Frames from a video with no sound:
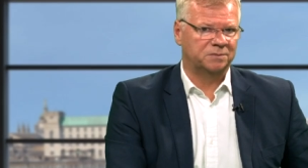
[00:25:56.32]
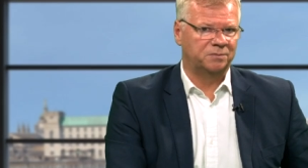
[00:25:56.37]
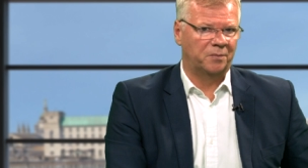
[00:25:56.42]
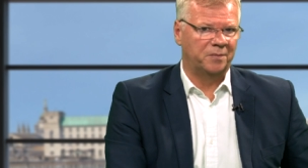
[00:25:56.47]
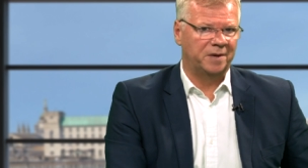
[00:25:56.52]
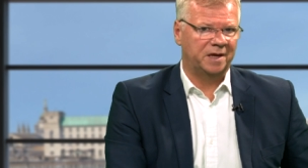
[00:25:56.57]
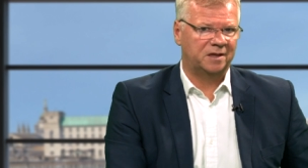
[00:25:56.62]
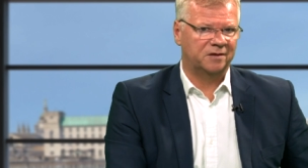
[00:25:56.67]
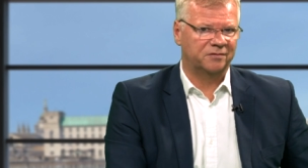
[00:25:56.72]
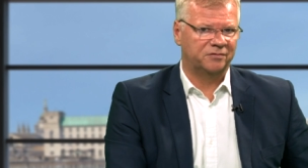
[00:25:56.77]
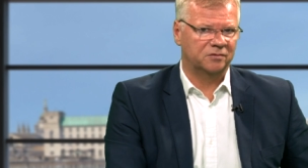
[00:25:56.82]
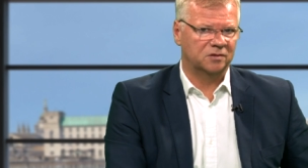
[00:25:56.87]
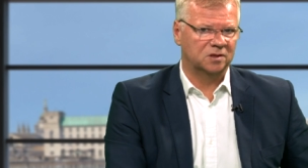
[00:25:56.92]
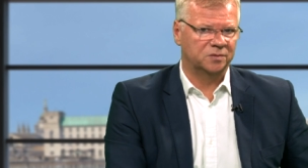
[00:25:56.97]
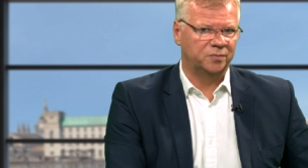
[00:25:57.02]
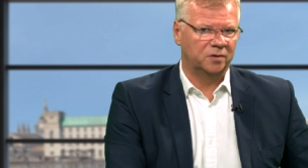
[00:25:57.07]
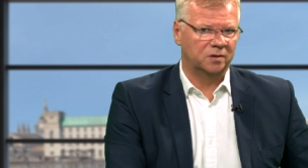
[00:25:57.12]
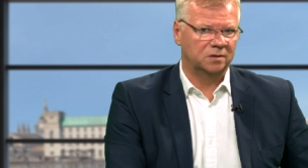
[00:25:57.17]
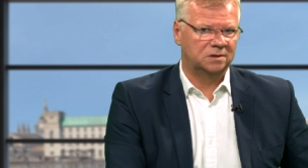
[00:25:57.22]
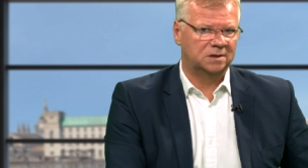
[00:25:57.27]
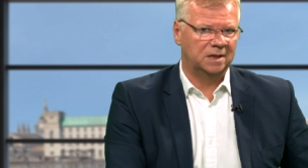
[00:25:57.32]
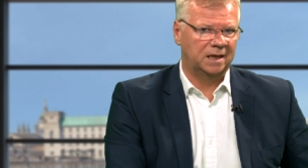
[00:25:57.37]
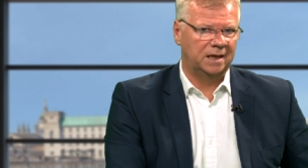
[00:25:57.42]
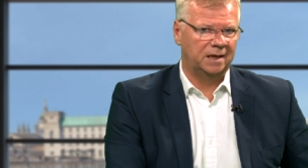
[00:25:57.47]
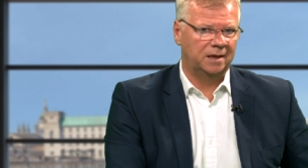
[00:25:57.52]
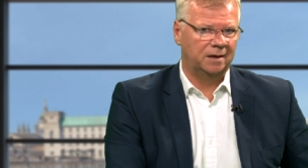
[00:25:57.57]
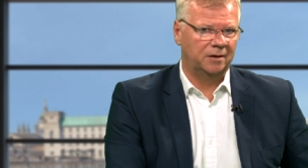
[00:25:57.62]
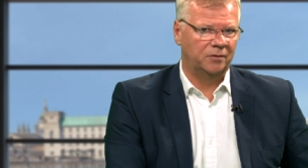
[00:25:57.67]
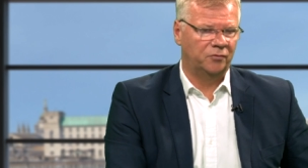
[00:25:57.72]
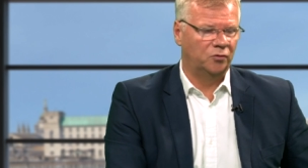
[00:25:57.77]
my metaphors, but
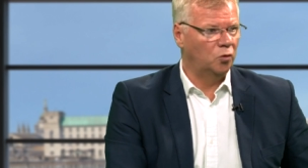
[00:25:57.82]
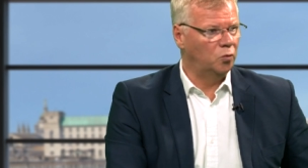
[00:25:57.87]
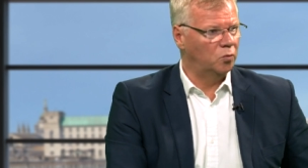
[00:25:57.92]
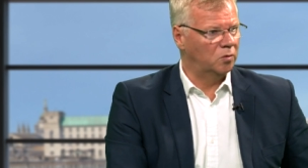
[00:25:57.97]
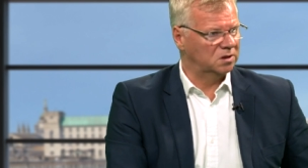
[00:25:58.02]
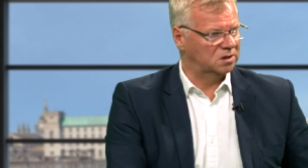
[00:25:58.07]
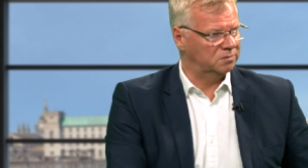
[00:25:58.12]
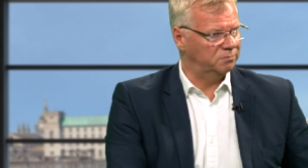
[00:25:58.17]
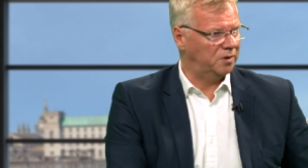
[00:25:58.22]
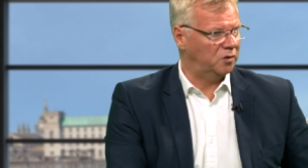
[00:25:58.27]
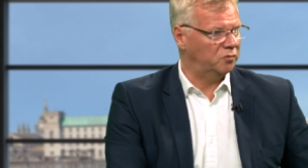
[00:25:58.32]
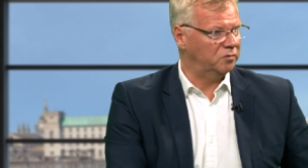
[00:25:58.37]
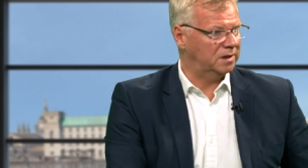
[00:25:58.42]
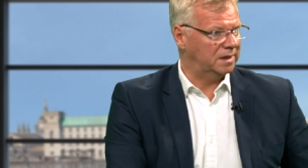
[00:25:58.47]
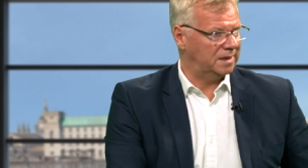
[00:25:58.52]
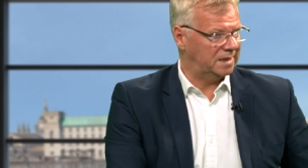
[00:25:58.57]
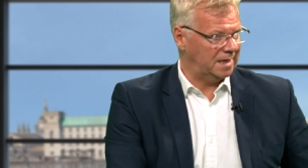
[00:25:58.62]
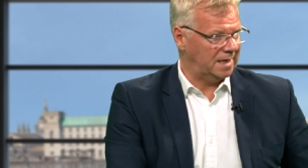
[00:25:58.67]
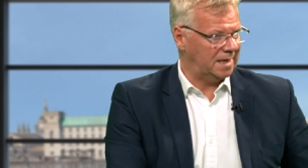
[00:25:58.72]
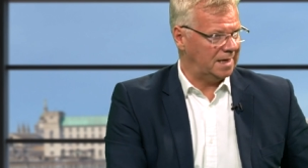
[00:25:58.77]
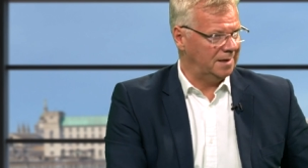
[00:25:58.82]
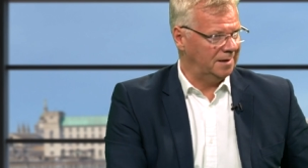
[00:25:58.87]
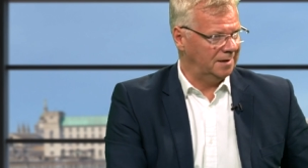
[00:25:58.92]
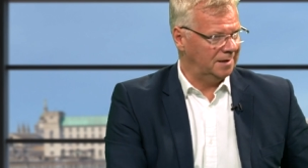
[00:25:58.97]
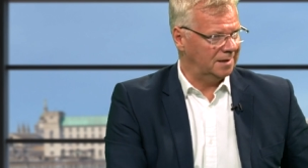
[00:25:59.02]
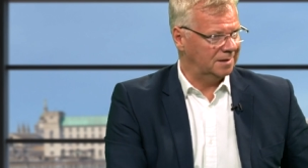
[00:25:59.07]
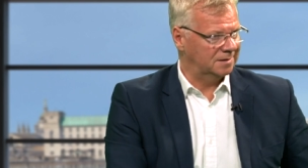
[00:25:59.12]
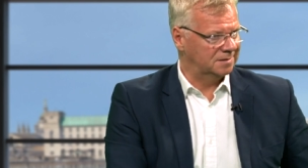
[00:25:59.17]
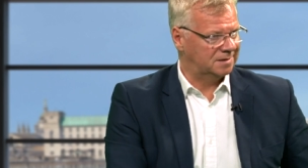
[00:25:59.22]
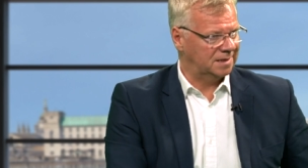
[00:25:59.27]
Rome wasn't built in a day
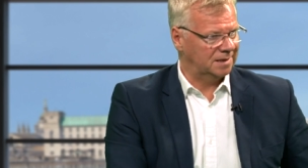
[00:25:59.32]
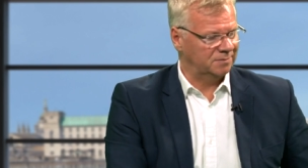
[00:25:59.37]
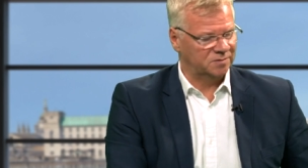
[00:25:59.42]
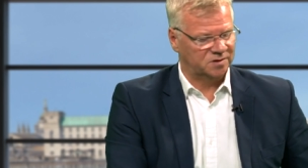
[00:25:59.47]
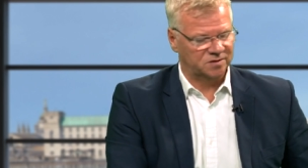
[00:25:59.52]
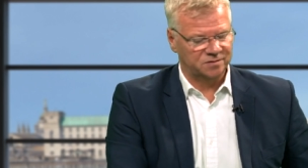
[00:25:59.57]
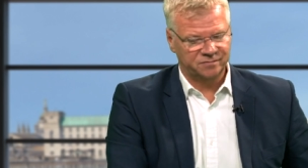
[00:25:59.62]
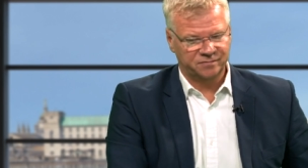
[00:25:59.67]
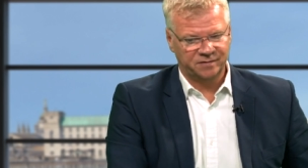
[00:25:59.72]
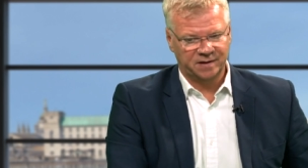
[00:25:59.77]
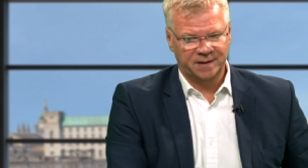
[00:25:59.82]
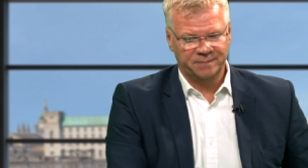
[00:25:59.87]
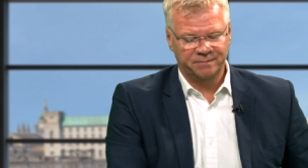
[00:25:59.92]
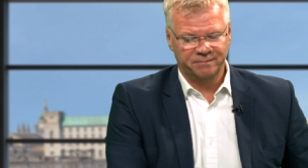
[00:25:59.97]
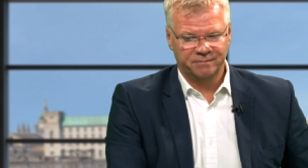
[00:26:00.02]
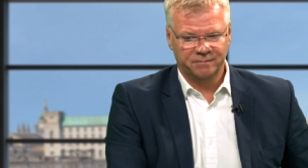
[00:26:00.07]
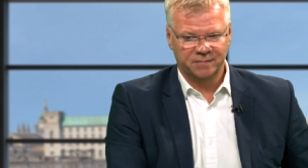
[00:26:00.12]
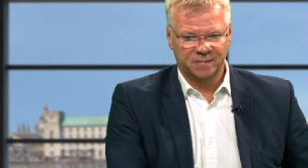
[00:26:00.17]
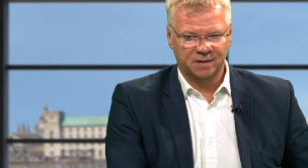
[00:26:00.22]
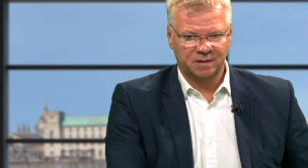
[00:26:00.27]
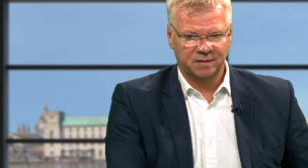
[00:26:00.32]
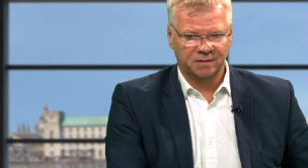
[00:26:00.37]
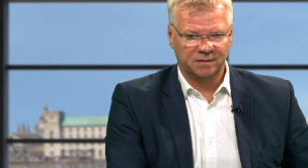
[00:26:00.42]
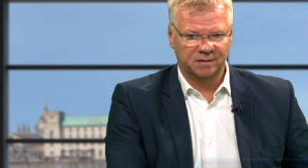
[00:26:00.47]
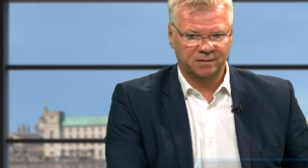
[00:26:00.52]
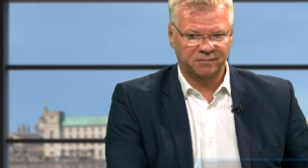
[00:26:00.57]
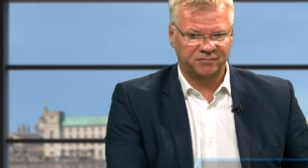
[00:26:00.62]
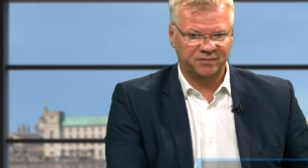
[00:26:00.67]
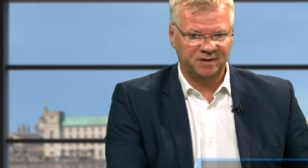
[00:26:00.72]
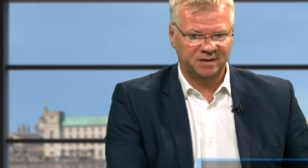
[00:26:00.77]
in terms of
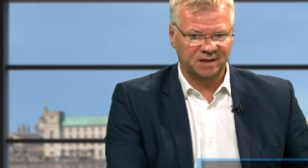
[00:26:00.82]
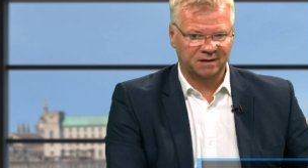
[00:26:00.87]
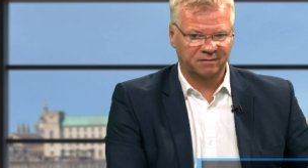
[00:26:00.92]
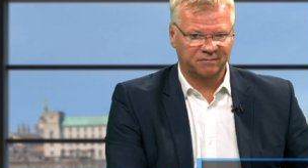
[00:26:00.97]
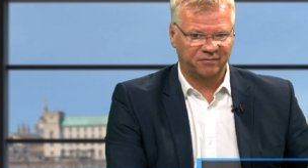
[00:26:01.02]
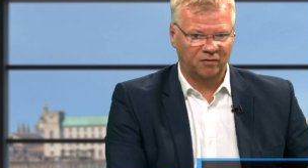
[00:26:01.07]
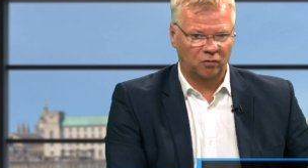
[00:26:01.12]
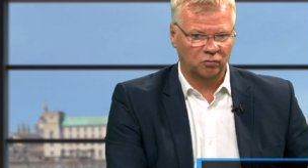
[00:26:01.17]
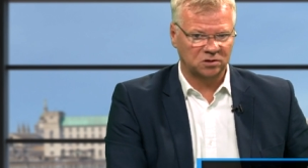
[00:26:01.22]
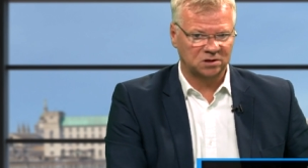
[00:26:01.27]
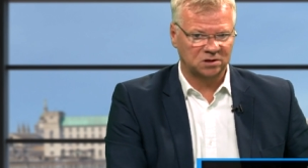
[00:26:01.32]
defeating false